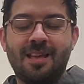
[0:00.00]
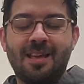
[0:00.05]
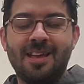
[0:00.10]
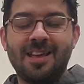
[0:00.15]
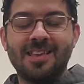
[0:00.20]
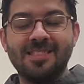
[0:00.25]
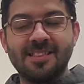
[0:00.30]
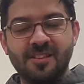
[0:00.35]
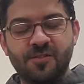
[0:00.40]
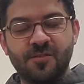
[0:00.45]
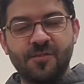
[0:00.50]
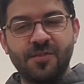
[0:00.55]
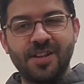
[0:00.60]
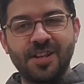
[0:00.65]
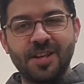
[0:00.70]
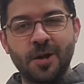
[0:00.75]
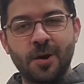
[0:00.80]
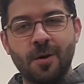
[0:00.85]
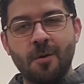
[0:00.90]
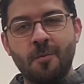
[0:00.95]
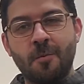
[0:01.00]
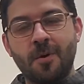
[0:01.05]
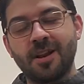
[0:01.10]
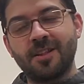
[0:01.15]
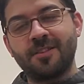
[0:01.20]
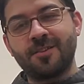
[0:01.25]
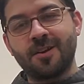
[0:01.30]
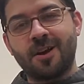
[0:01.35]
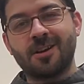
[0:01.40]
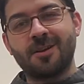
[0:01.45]
In this video, I
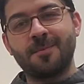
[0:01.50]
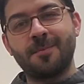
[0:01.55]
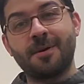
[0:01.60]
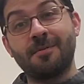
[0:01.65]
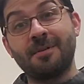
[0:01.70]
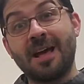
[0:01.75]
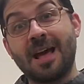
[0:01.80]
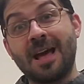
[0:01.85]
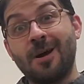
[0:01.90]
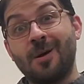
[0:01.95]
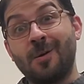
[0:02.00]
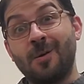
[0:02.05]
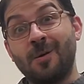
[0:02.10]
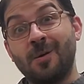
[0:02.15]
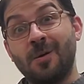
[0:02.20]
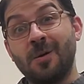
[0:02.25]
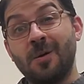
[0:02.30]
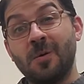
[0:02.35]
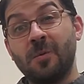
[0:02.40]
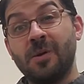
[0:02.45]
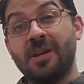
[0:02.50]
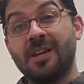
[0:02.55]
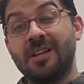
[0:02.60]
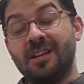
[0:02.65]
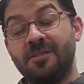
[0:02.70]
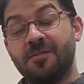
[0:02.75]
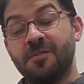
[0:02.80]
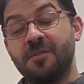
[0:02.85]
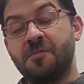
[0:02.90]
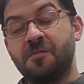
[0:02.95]
want to talk about how we can
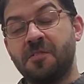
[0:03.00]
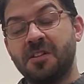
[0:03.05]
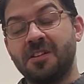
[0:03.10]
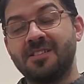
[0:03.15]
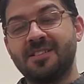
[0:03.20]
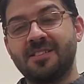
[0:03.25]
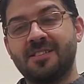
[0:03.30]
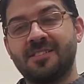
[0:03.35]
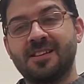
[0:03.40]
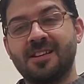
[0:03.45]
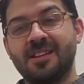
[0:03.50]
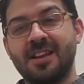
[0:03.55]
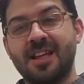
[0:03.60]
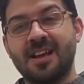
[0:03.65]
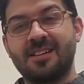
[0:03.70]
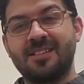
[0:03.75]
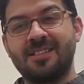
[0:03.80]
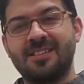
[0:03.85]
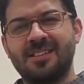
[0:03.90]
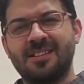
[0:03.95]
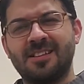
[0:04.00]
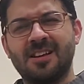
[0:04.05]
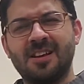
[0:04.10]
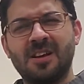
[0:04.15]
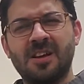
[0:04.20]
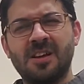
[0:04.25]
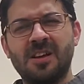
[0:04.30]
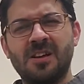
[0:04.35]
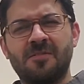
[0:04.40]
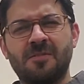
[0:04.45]
even feel disconnected
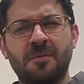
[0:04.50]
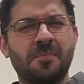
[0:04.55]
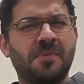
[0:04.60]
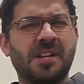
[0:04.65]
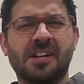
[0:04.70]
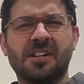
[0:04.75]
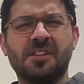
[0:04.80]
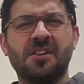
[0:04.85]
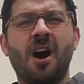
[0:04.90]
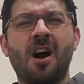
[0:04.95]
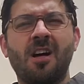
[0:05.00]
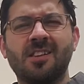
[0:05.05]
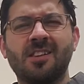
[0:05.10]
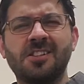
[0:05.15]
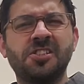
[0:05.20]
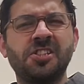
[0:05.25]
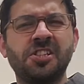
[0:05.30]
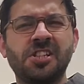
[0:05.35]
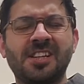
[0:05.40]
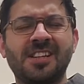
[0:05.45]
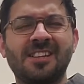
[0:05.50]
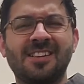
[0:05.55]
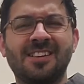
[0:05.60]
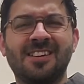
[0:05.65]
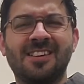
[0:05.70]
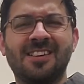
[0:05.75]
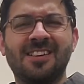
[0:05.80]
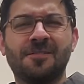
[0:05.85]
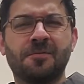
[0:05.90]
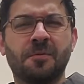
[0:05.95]
from technology,
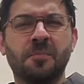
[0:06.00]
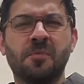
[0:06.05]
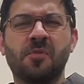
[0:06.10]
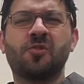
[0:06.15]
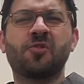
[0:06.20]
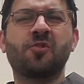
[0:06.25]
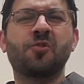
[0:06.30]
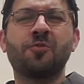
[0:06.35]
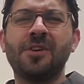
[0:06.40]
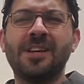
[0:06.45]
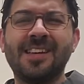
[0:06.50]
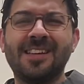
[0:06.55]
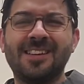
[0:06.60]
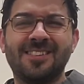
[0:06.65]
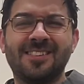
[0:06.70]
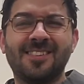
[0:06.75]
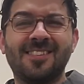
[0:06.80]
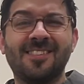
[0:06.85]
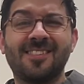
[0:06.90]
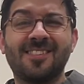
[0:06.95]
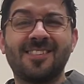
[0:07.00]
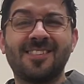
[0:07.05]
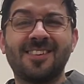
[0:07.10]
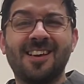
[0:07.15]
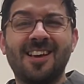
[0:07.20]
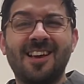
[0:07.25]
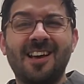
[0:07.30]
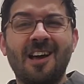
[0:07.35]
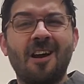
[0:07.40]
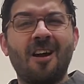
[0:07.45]
from screens,
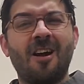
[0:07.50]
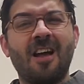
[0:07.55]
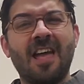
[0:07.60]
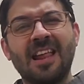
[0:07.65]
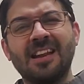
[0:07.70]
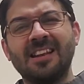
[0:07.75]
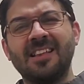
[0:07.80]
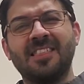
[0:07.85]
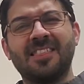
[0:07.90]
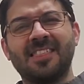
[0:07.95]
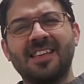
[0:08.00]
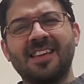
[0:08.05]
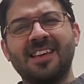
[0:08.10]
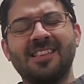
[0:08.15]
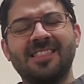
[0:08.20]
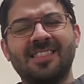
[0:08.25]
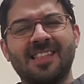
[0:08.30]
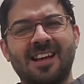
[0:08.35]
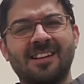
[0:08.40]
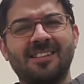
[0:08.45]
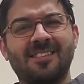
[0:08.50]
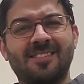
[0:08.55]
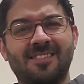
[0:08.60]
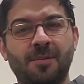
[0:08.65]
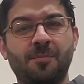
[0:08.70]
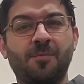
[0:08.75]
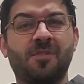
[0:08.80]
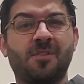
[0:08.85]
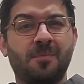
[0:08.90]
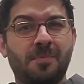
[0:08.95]
anything that
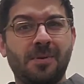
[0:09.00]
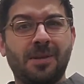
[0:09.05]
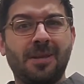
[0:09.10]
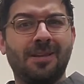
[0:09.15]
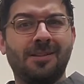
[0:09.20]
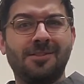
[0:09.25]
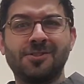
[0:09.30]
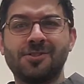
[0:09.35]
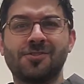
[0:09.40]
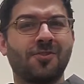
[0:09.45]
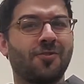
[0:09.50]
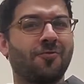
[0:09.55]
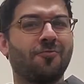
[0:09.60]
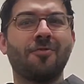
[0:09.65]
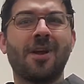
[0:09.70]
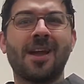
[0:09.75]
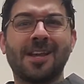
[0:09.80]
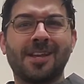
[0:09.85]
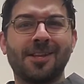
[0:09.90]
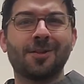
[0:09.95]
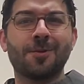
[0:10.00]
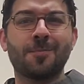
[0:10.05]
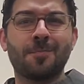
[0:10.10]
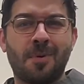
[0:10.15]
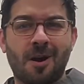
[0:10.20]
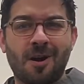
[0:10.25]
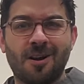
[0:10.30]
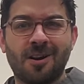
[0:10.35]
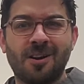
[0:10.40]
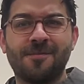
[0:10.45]
seems to be just a regular
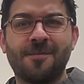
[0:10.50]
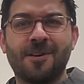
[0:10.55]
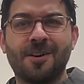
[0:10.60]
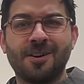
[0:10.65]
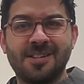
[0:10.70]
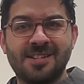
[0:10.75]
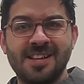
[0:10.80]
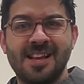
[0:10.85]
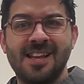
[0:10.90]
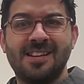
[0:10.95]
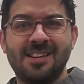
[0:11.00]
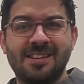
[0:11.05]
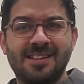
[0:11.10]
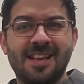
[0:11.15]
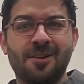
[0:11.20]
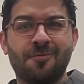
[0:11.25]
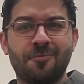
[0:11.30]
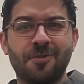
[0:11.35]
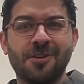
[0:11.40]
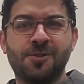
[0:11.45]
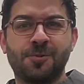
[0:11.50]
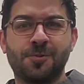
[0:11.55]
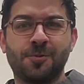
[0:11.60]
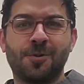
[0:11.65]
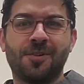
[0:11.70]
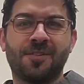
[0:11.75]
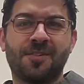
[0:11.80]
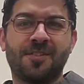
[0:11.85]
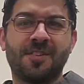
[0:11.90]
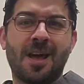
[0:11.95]
part of our day-to-day -day
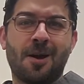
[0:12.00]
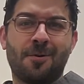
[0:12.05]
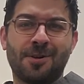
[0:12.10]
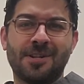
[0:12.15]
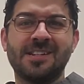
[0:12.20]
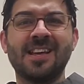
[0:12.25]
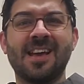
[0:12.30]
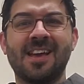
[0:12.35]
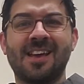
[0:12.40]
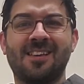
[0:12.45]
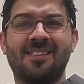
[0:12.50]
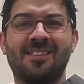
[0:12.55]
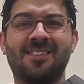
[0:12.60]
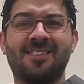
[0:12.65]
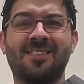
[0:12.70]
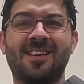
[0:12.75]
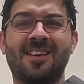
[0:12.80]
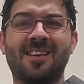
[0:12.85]
rituals nowadays.